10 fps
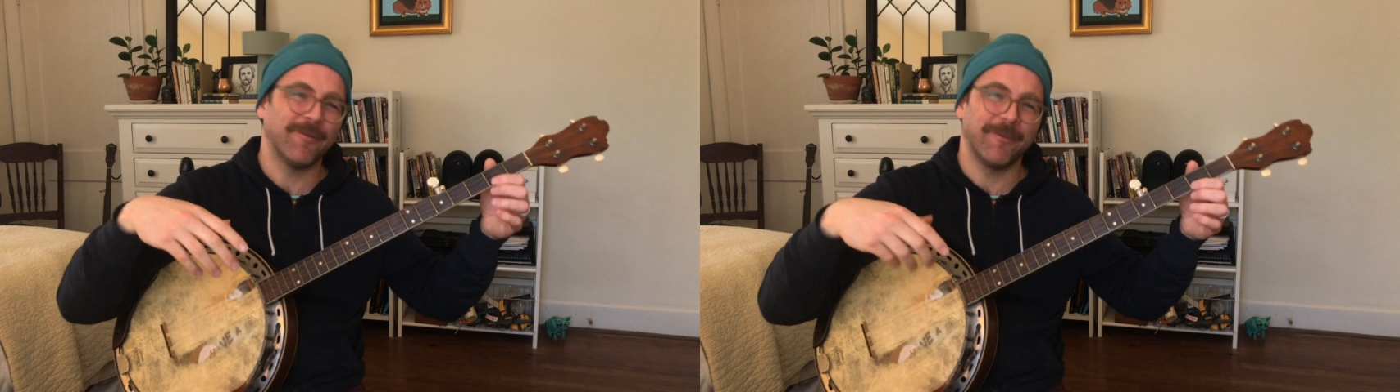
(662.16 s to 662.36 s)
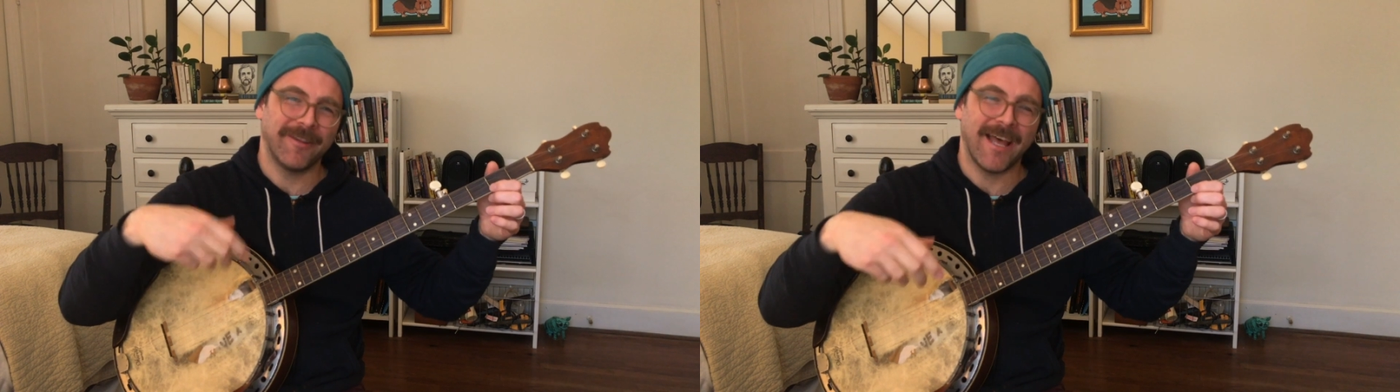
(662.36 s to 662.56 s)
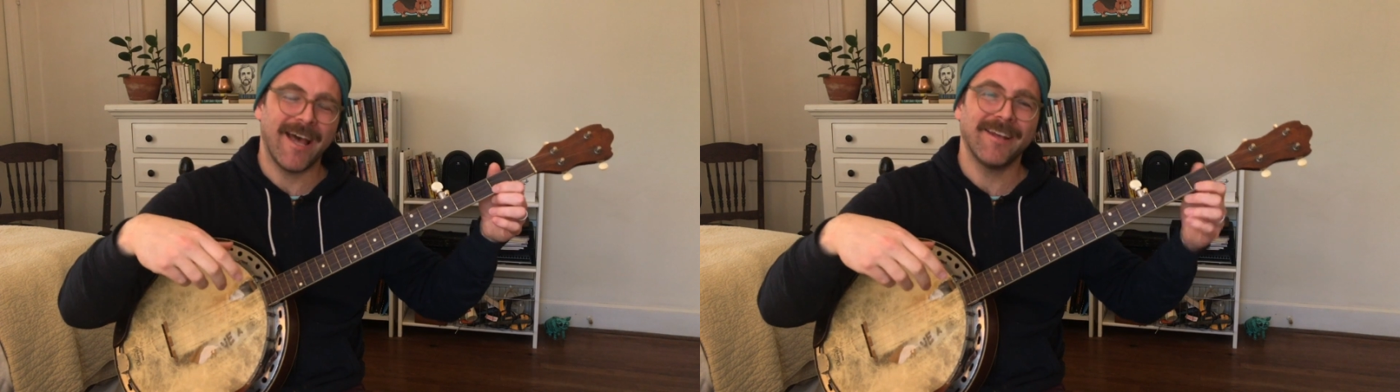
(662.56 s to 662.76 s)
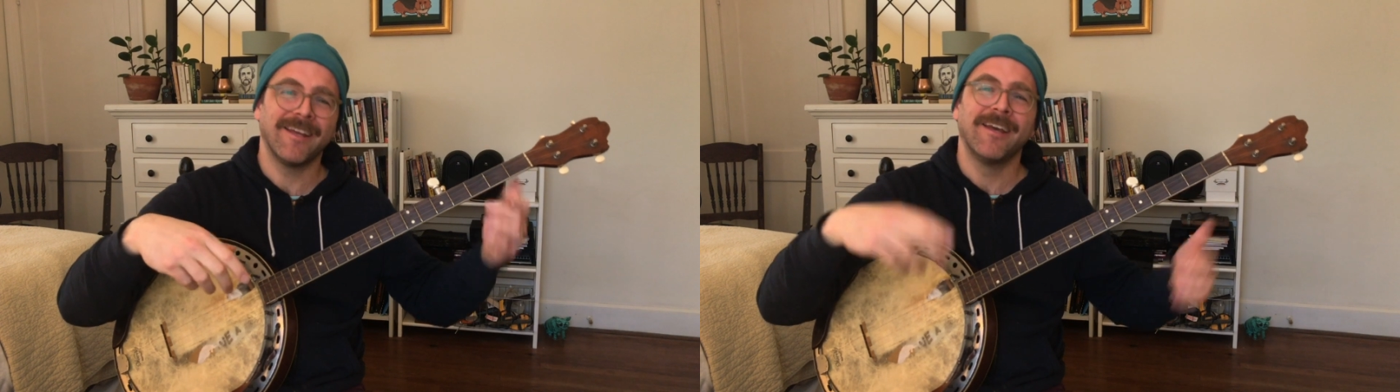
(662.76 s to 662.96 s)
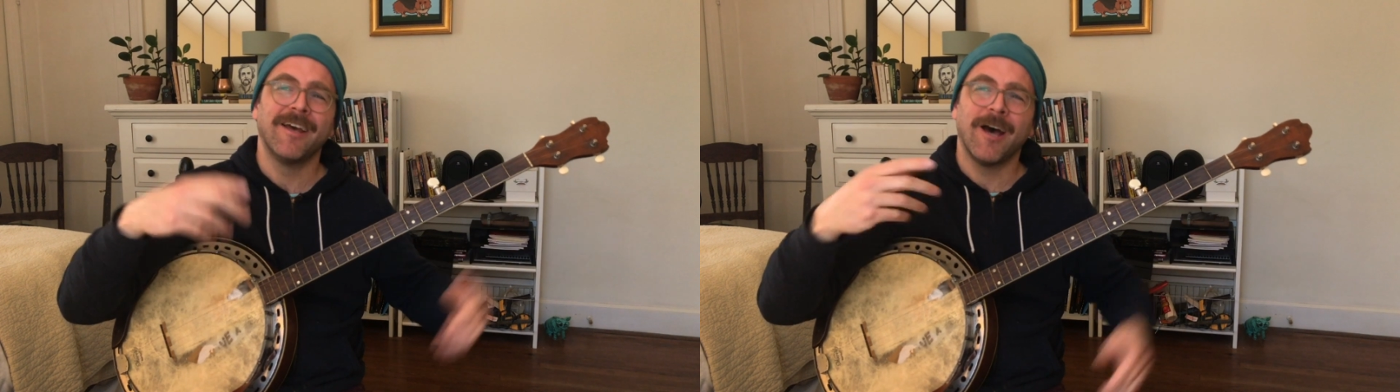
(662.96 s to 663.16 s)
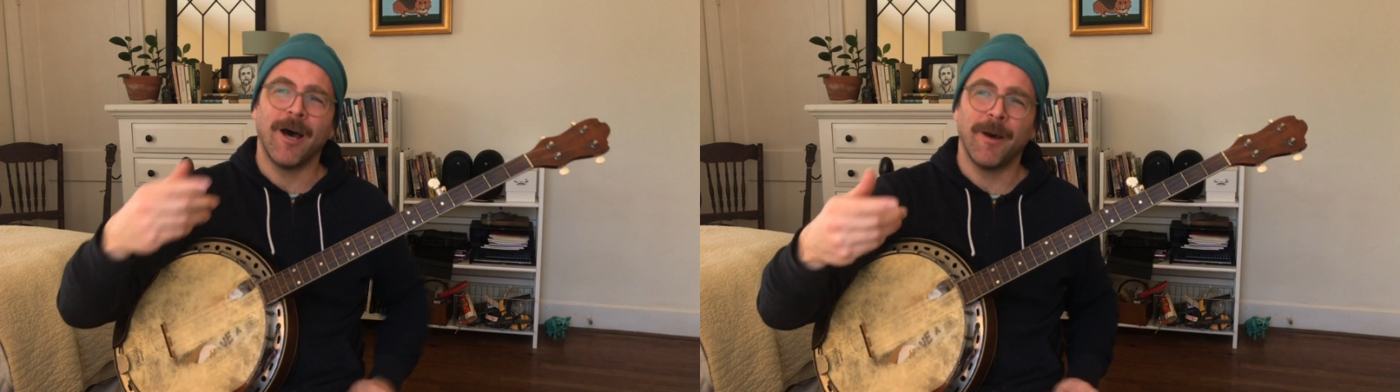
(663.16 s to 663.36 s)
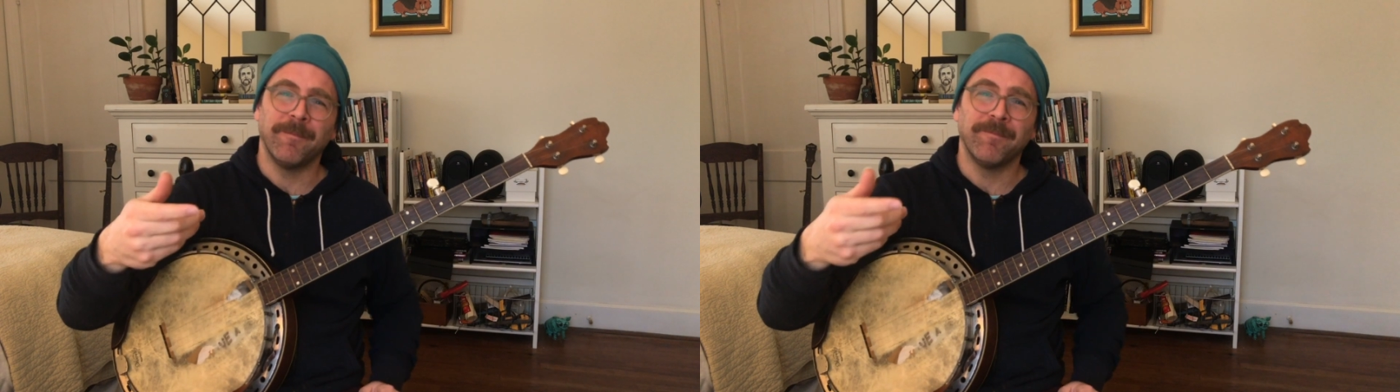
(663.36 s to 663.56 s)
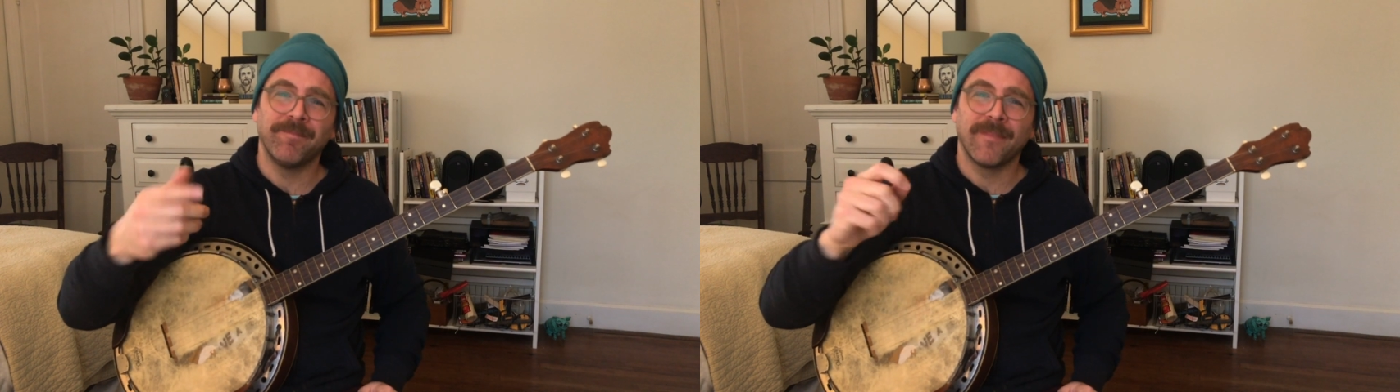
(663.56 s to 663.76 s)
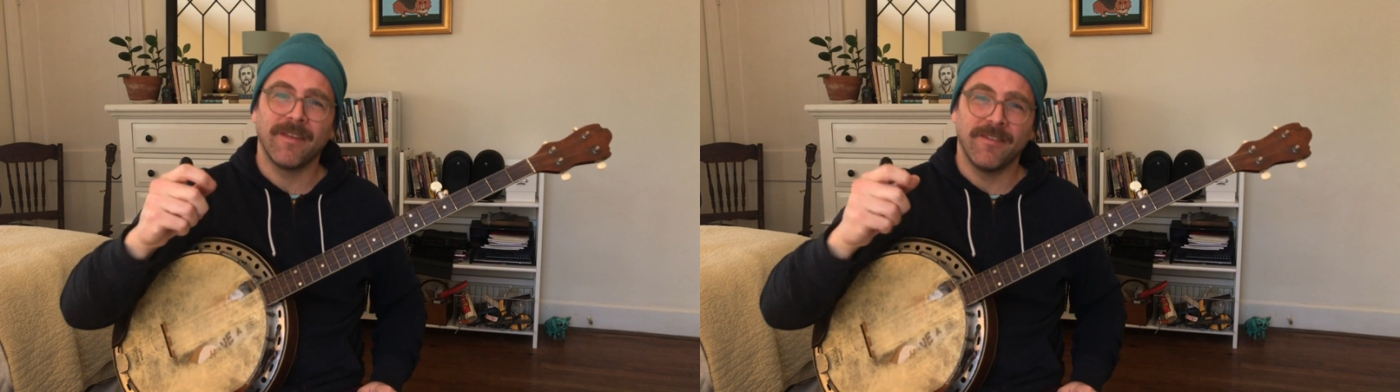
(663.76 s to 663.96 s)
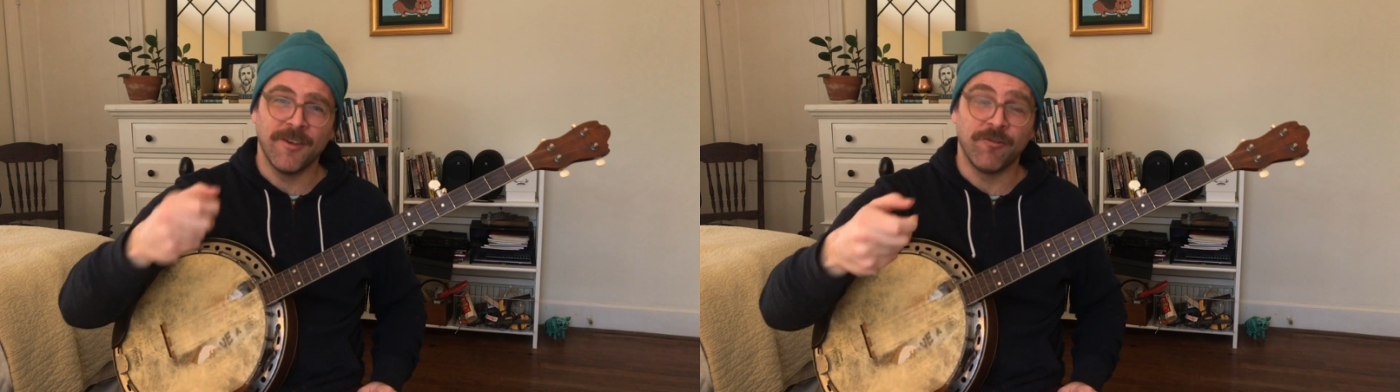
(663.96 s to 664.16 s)
with that.
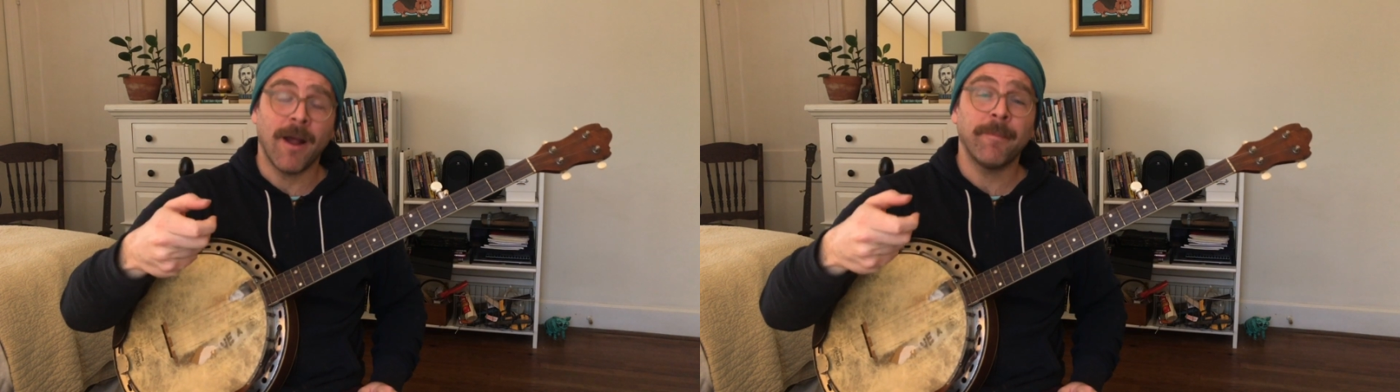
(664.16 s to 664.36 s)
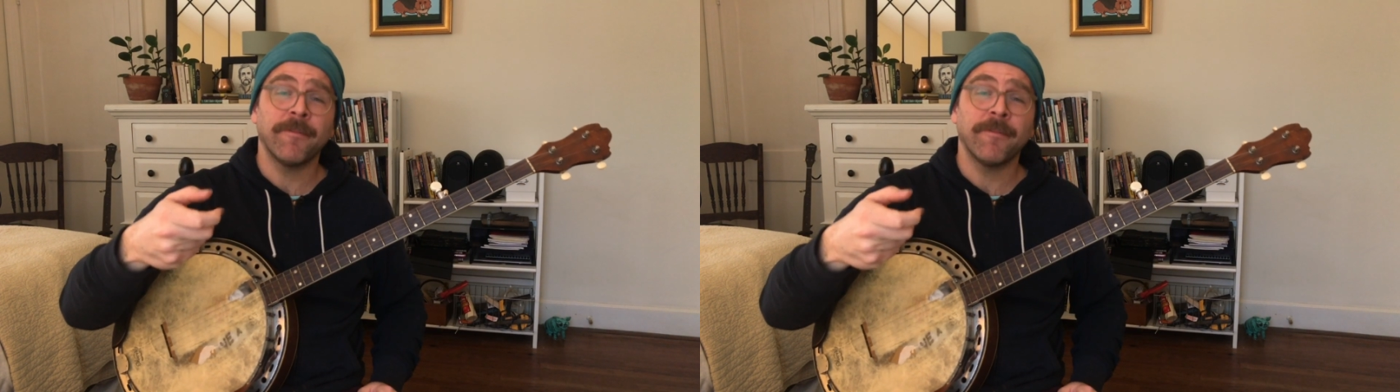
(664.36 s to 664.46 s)
The drop